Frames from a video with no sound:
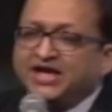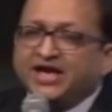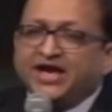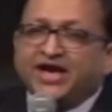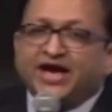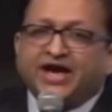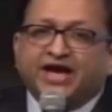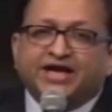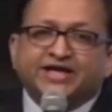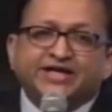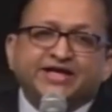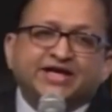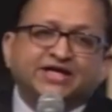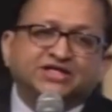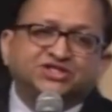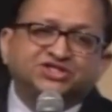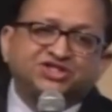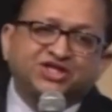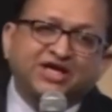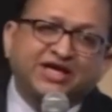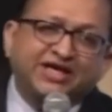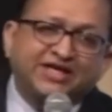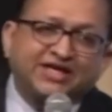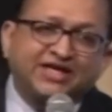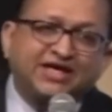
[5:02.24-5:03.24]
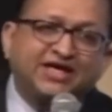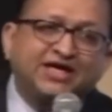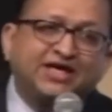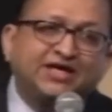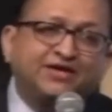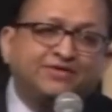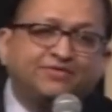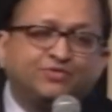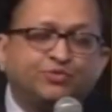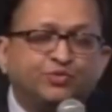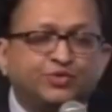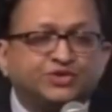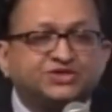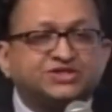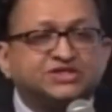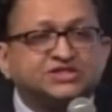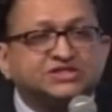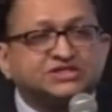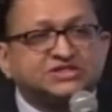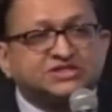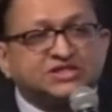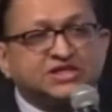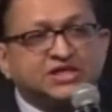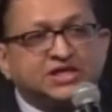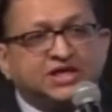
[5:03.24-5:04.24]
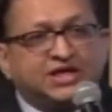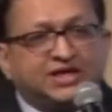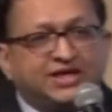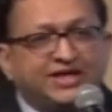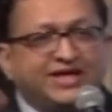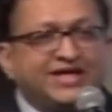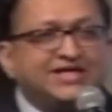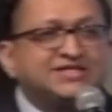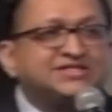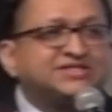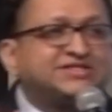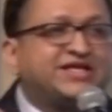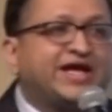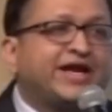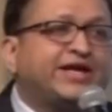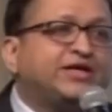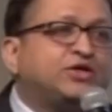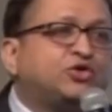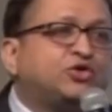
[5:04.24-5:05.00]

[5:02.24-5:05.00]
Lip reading: Any angina which is less than